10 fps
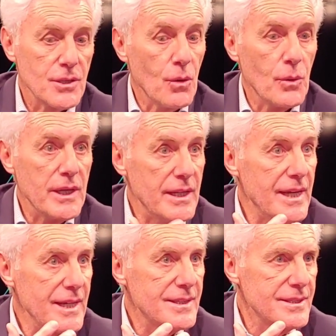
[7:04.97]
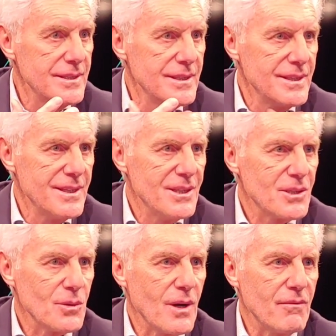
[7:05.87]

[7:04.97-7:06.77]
So we need to